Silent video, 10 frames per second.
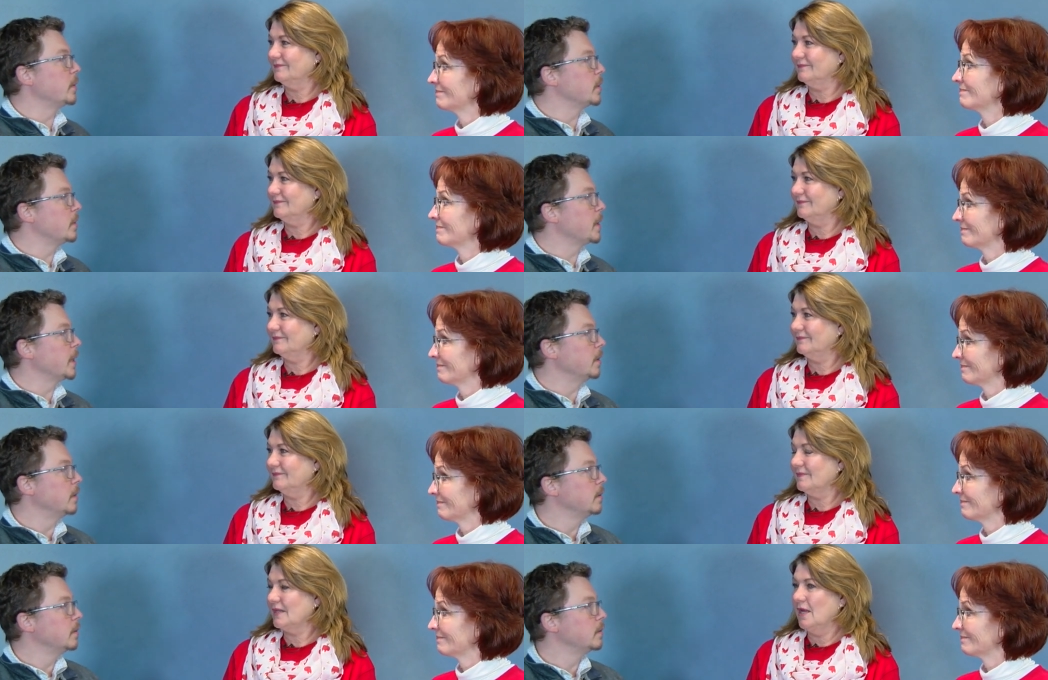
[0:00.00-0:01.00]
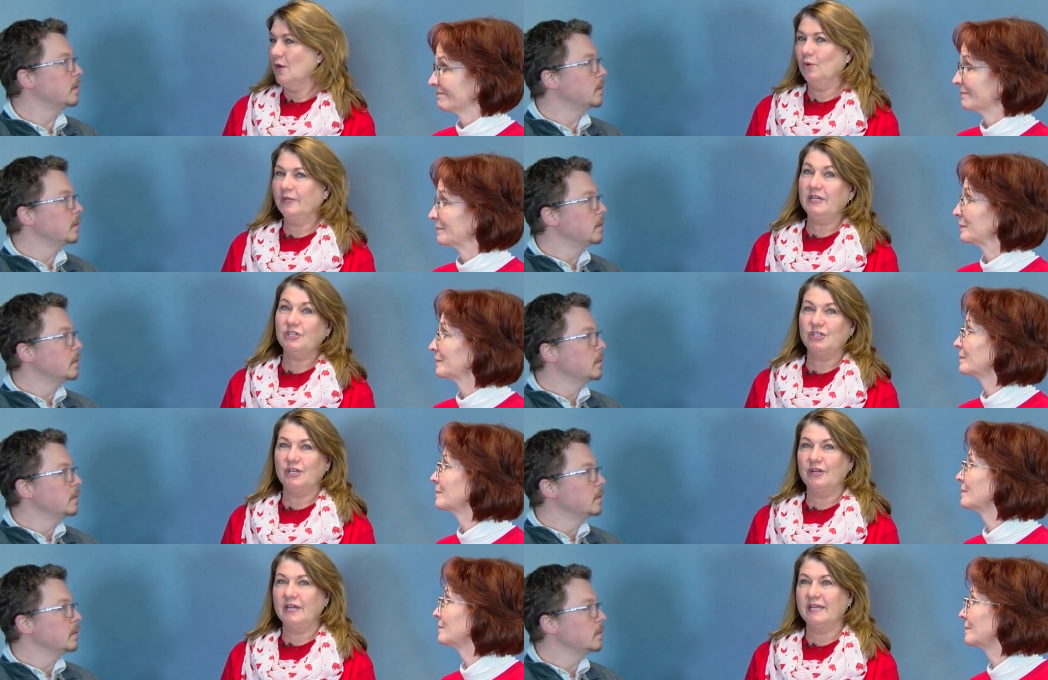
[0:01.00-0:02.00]
Speaker 1: with the money?
Speaker 2: Well, each
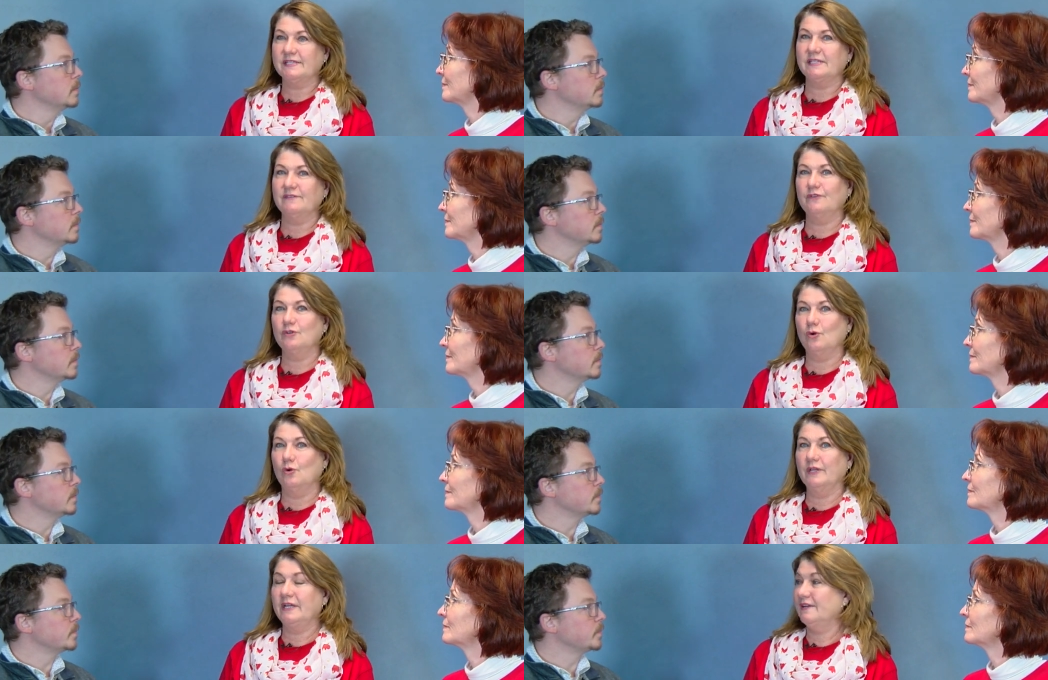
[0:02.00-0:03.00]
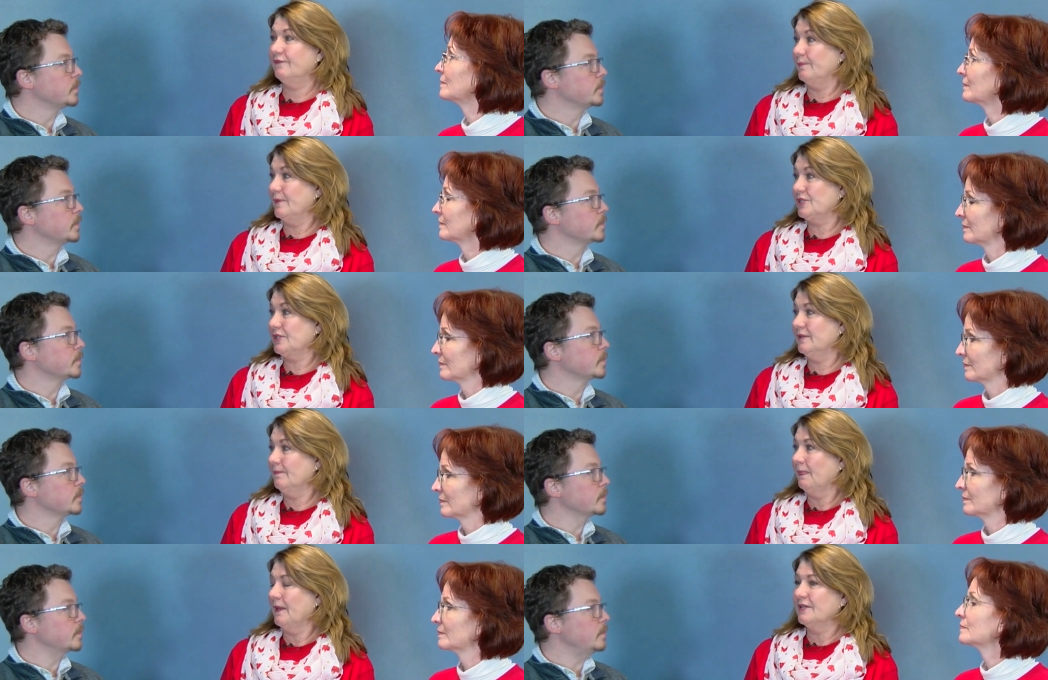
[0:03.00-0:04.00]
charity has a different goal and a different mission.
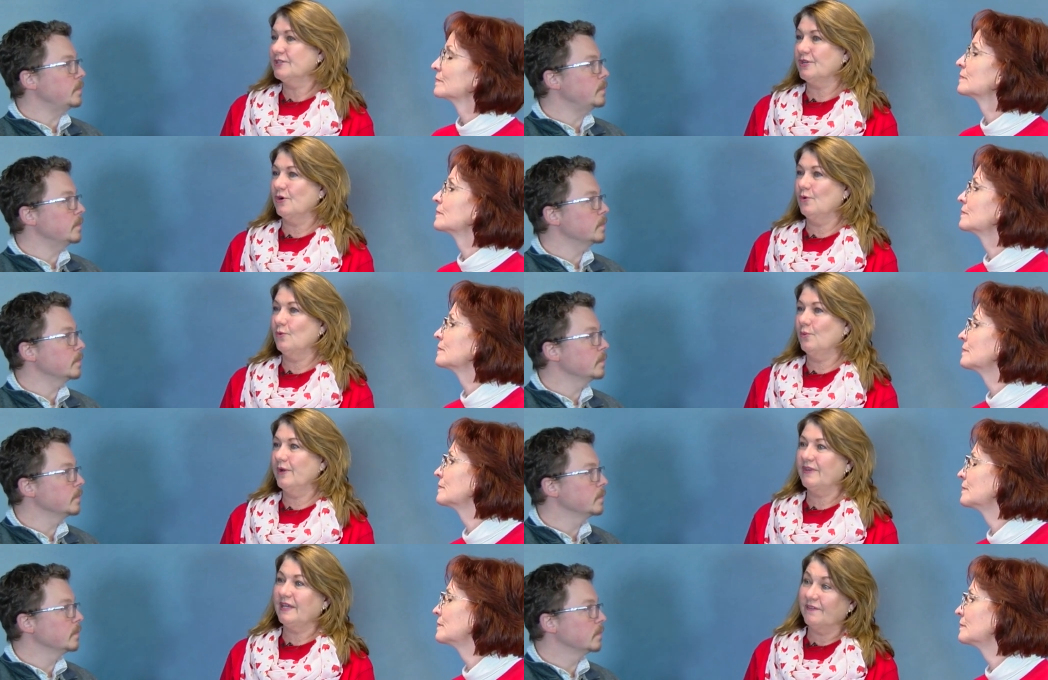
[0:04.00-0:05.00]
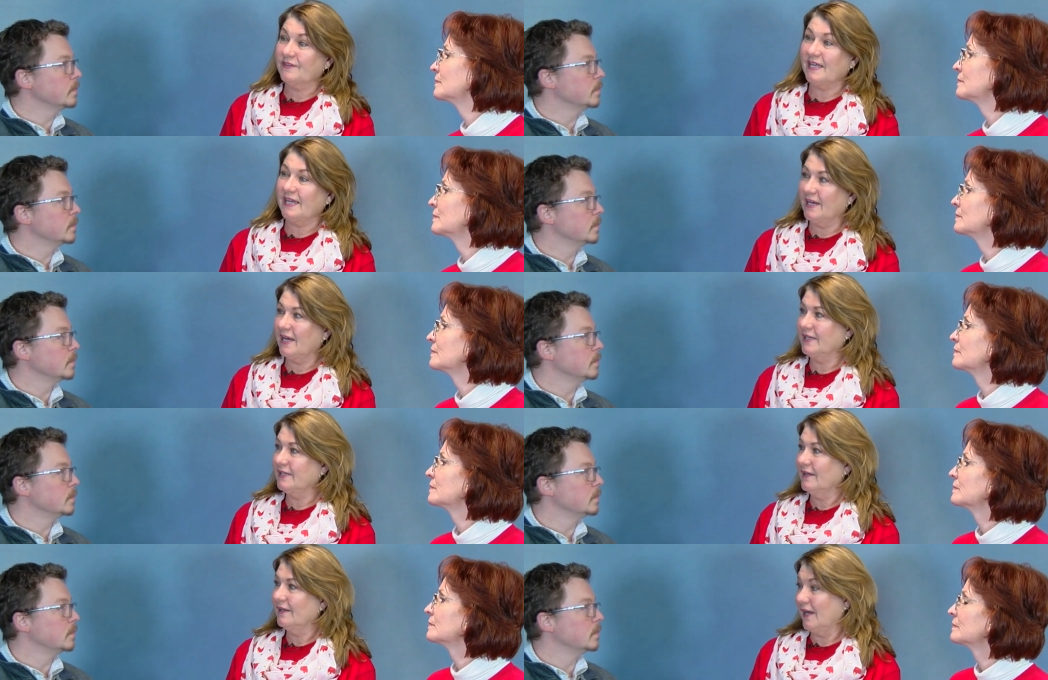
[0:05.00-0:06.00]
So, with the gifts they get
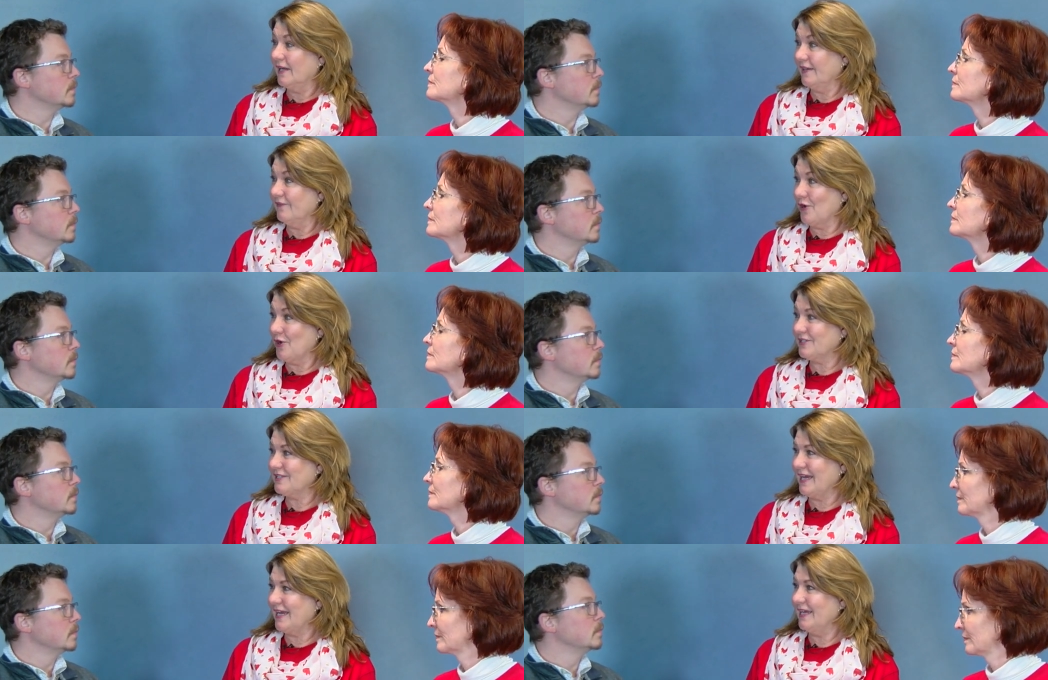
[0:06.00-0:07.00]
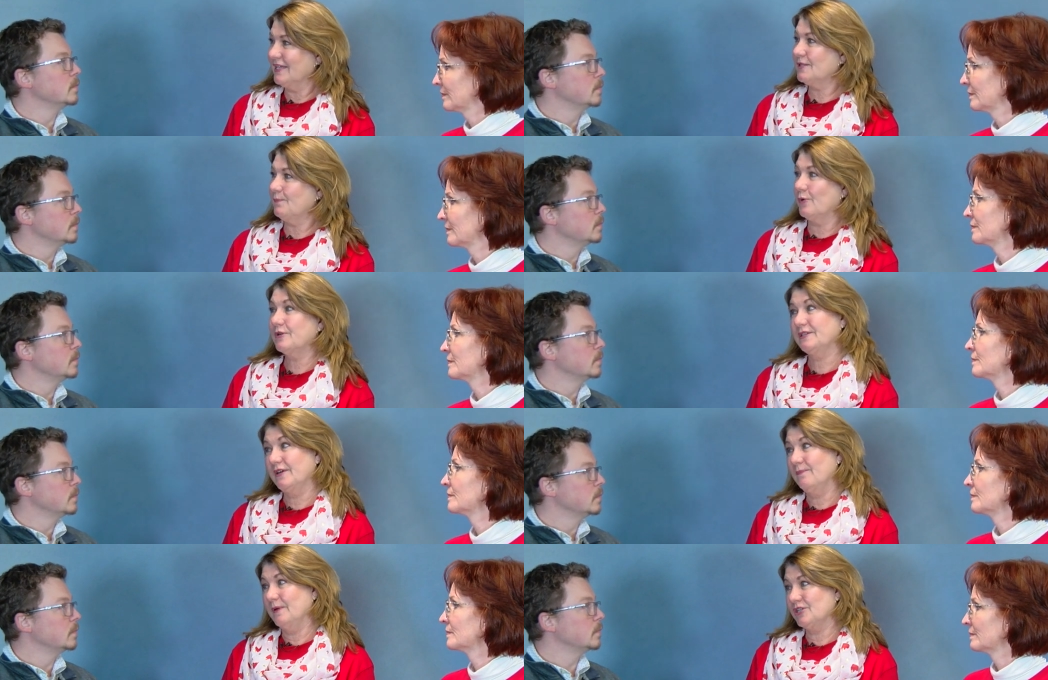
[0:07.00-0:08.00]
on on Giving Hearts Day, it supports
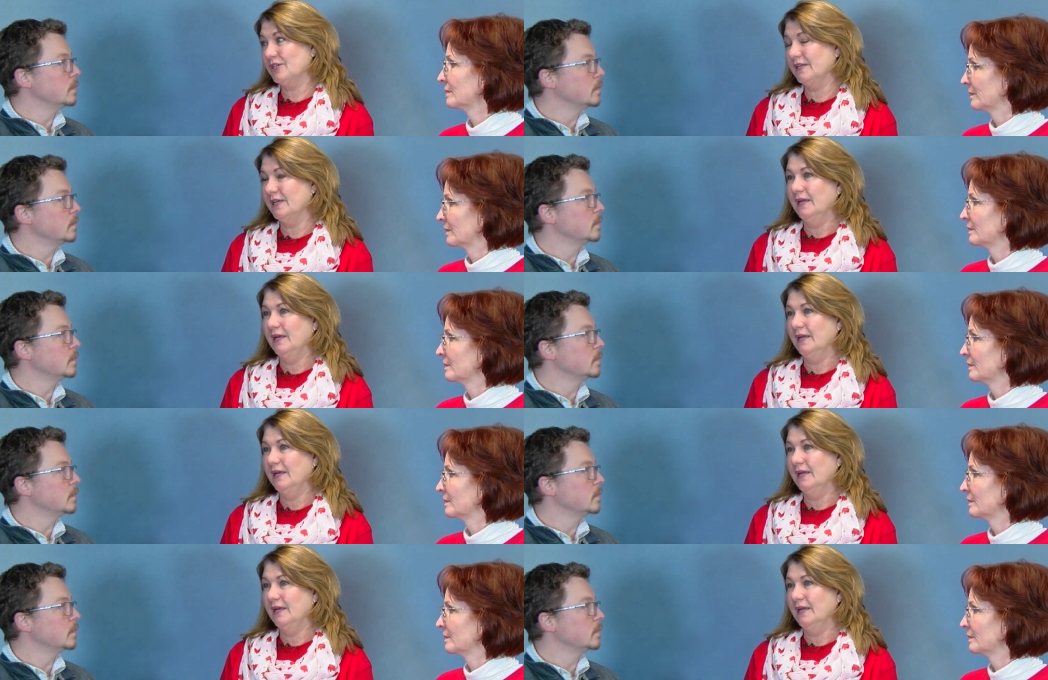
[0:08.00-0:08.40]
their mission.